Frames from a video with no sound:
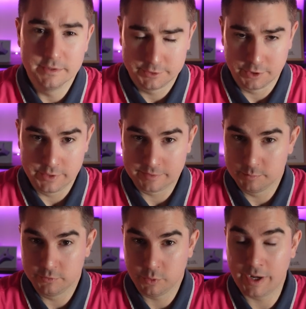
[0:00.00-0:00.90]
So you have to
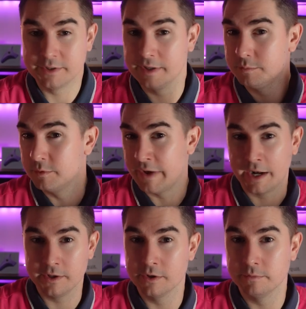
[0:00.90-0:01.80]
move twice. You have to move
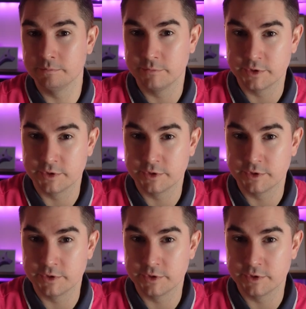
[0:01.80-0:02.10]
out of your